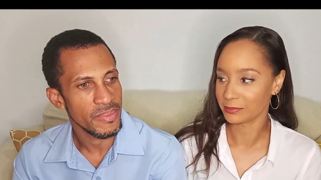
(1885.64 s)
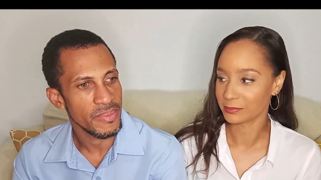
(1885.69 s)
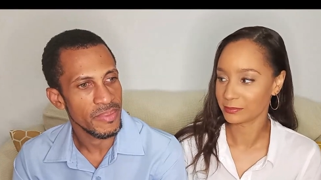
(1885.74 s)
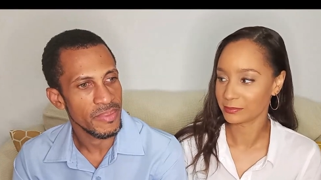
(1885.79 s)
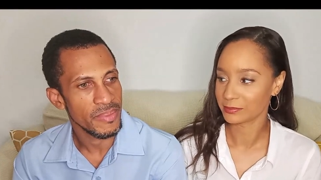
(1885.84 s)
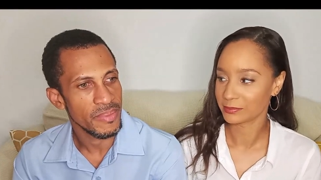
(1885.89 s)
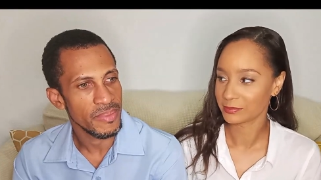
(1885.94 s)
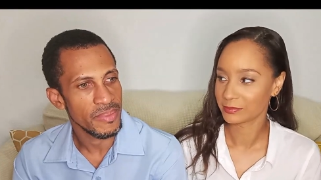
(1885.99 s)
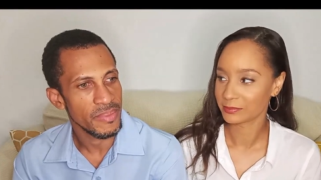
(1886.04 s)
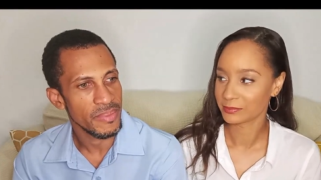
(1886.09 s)

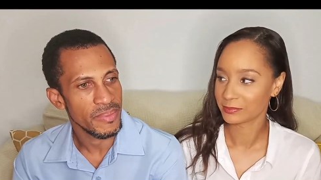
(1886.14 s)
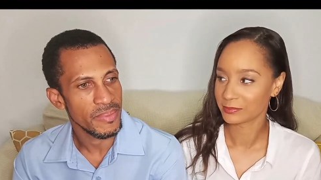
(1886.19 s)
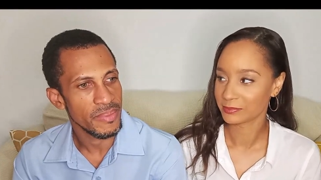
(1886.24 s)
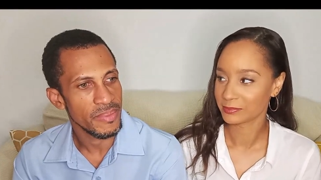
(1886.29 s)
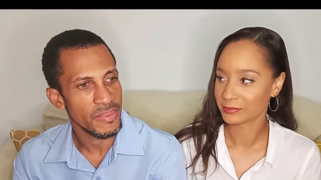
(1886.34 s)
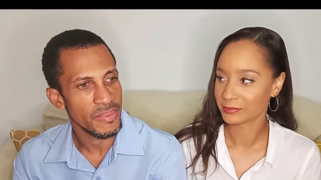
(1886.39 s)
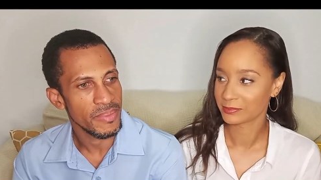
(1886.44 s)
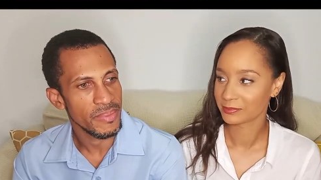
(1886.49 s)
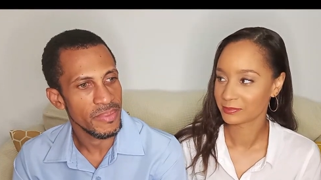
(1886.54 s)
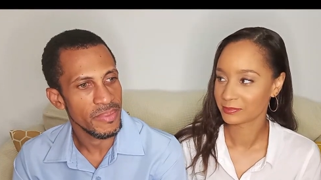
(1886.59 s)

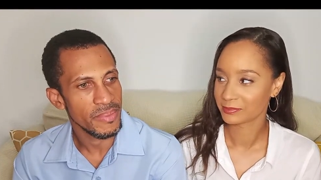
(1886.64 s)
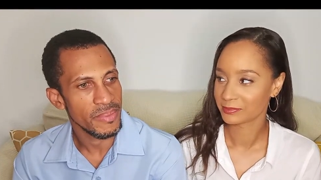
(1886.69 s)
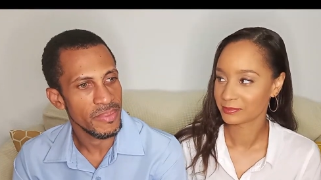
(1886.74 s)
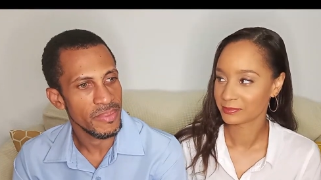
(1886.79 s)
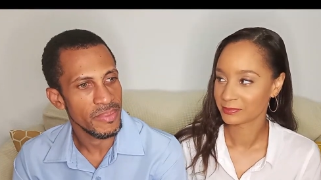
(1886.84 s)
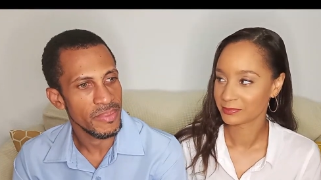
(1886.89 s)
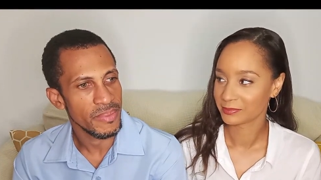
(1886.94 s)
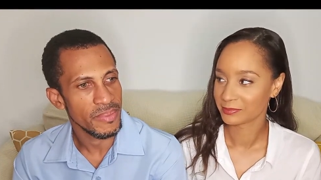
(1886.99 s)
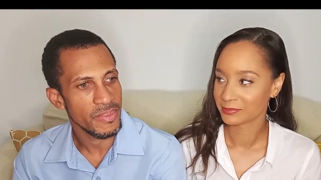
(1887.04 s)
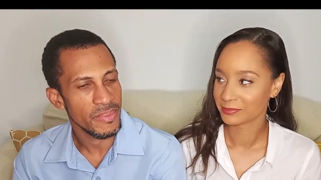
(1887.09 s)

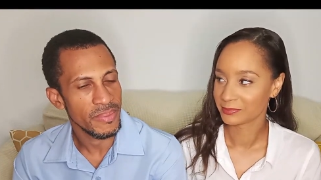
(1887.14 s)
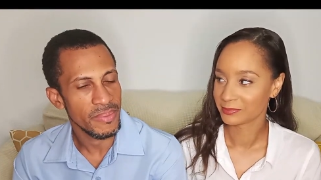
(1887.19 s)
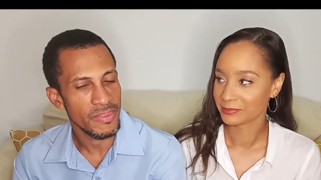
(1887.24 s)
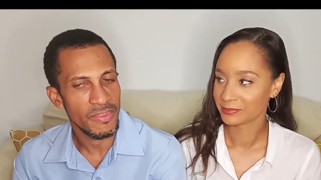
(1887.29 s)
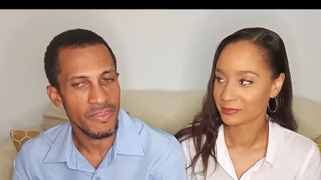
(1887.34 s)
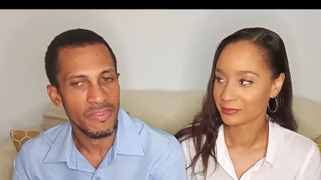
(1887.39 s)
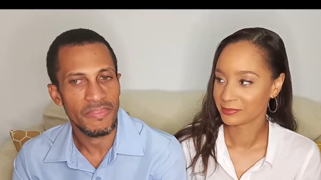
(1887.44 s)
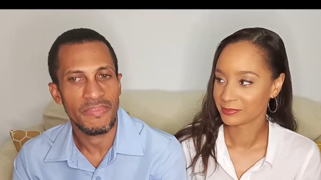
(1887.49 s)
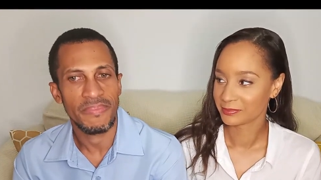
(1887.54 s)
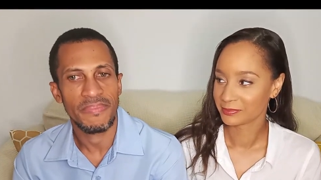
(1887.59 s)

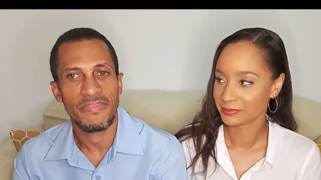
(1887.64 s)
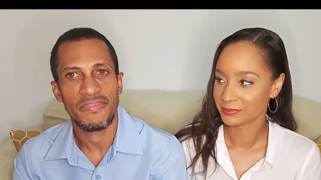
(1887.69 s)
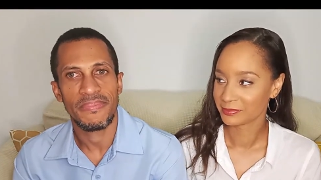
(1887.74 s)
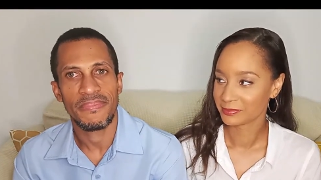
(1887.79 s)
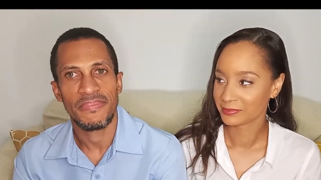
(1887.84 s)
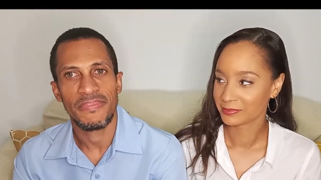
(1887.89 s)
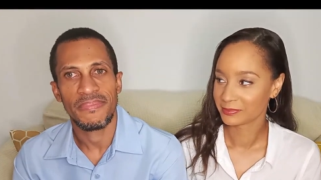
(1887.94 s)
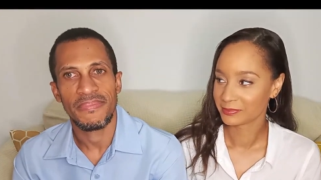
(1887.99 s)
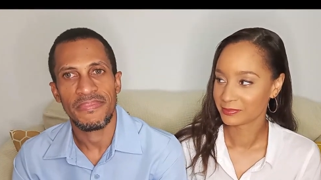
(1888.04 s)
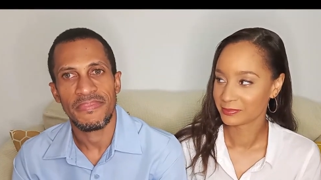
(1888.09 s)

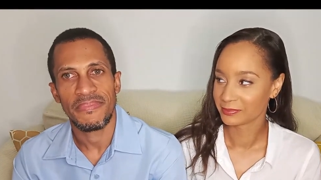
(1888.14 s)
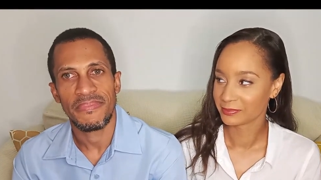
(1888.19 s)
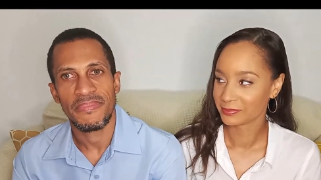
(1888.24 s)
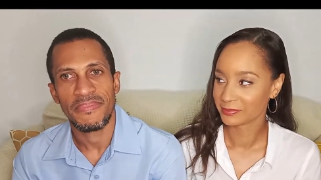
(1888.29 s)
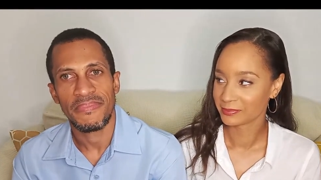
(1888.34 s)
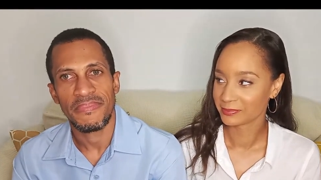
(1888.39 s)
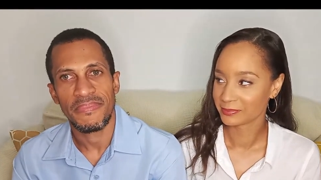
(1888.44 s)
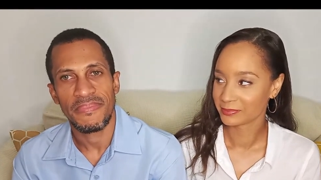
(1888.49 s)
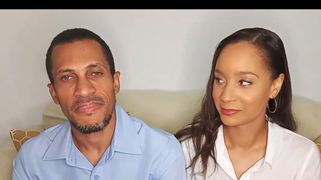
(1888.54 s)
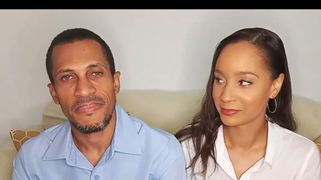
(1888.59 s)

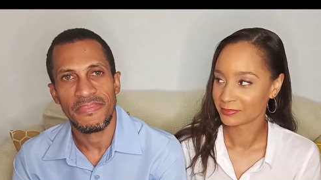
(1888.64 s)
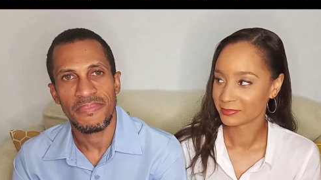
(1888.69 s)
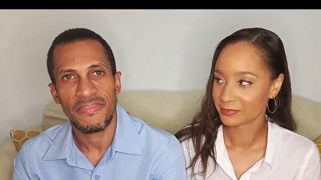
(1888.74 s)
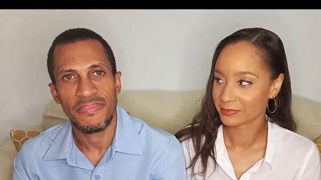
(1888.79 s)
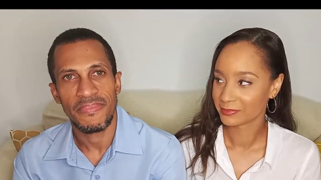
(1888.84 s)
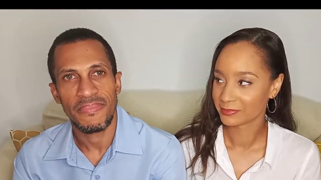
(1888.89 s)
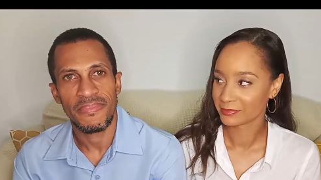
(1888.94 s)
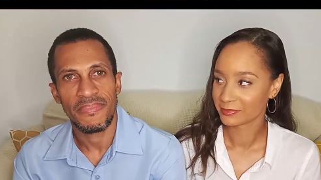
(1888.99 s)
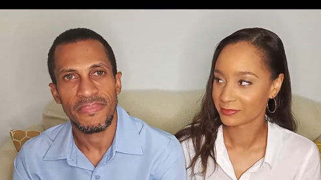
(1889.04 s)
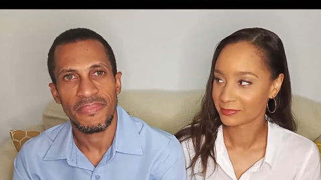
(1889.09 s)

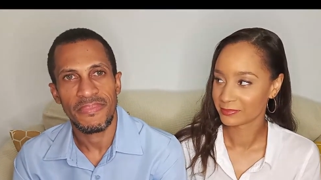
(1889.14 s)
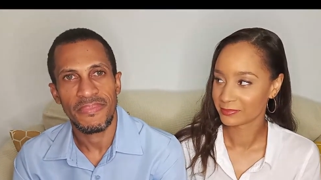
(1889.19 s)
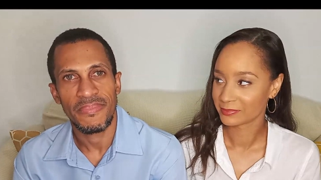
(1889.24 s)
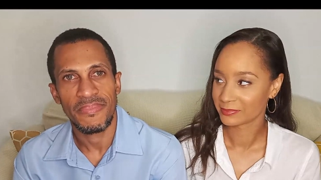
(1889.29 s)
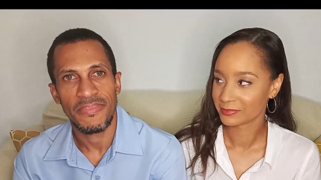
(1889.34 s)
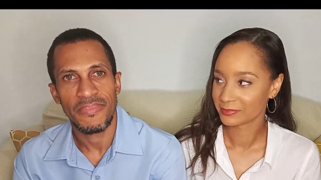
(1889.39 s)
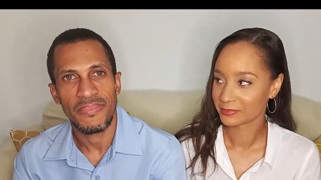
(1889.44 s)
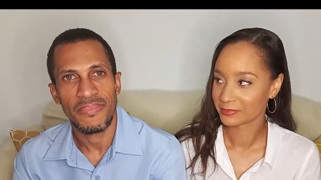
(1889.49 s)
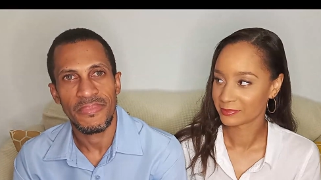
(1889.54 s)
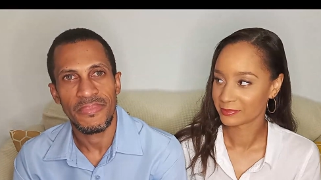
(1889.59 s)

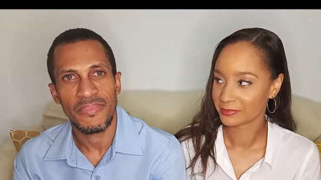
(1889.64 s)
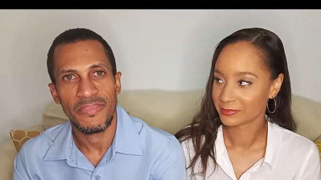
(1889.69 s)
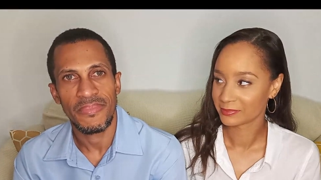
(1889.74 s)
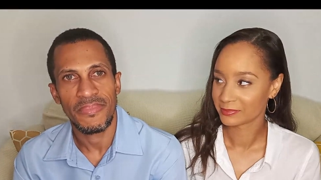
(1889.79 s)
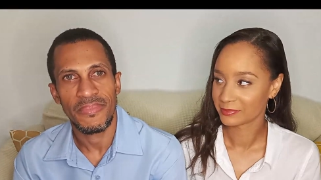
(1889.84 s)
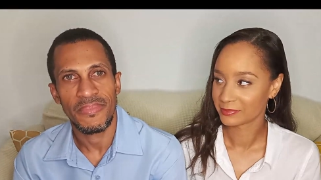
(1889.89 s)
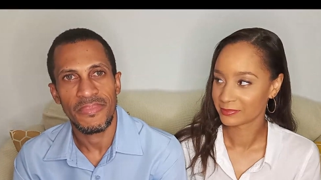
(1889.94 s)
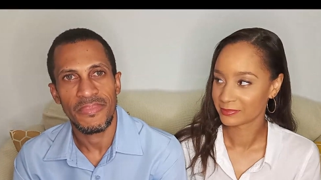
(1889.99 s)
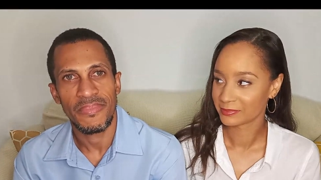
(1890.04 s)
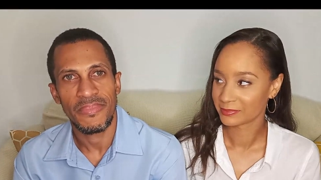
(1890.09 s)

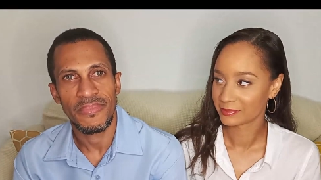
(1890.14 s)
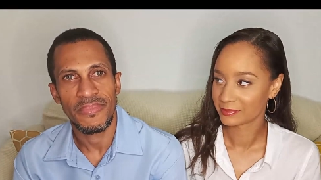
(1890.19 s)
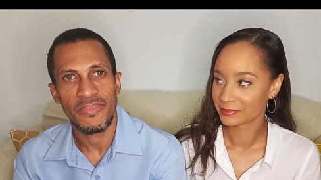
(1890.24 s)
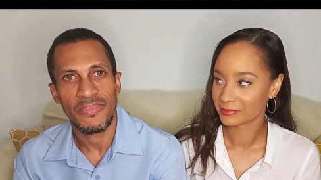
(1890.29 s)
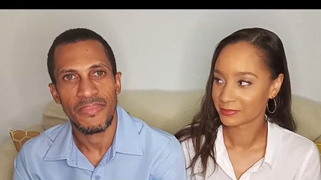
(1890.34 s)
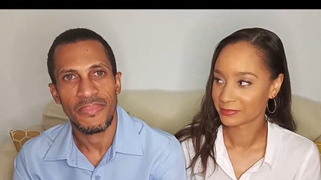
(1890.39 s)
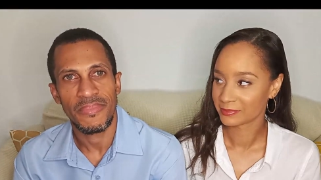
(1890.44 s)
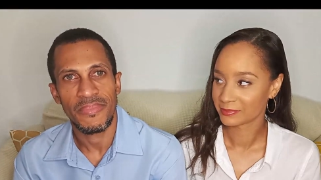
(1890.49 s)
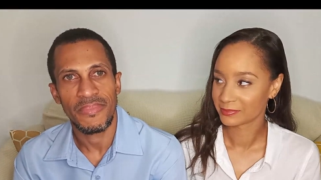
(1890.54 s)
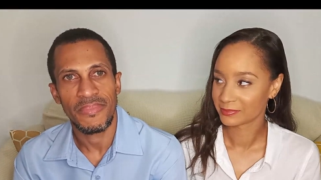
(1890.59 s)

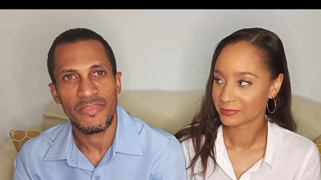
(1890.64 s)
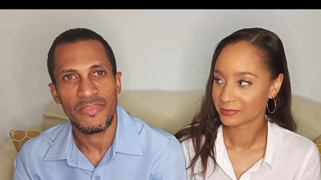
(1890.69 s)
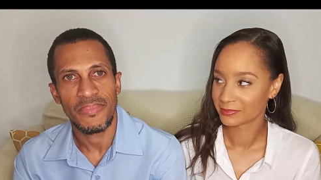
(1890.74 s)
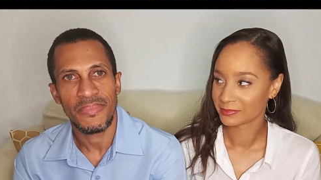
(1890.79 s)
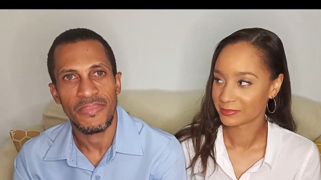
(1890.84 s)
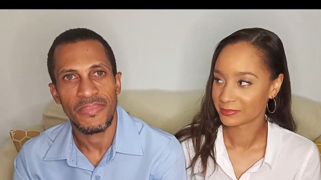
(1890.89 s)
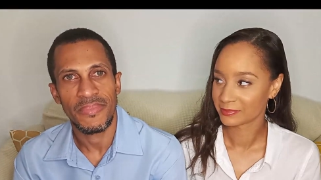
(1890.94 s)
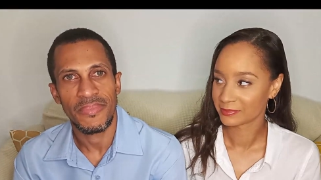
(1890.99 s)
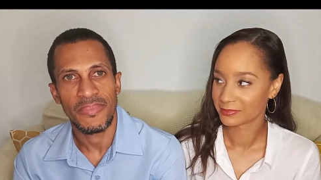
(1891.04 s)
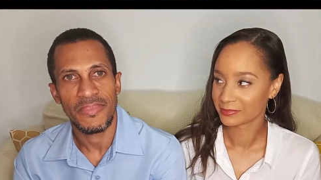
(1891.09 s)

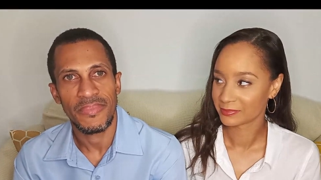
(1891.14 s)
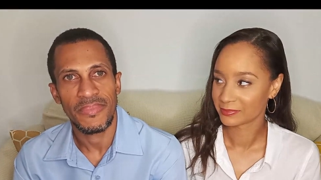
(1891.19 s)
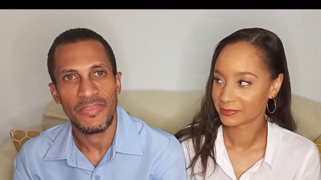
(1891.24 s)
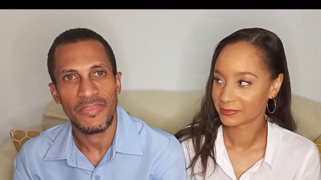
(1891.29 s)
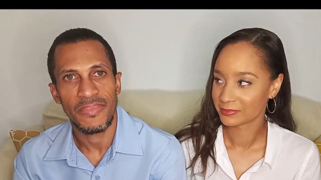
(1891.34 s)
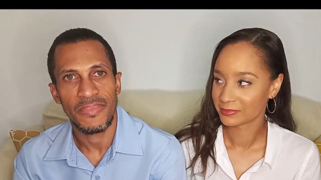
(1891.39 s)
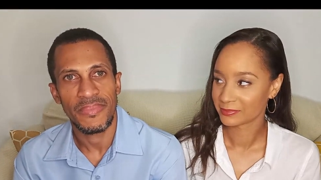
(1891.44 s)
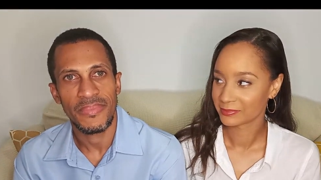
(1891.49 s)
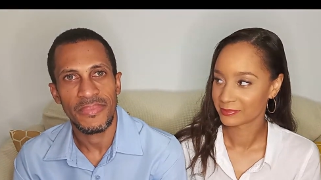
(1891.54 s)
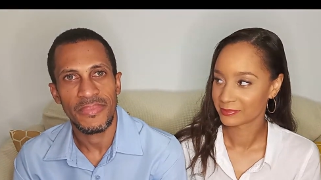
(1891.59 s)
(silence)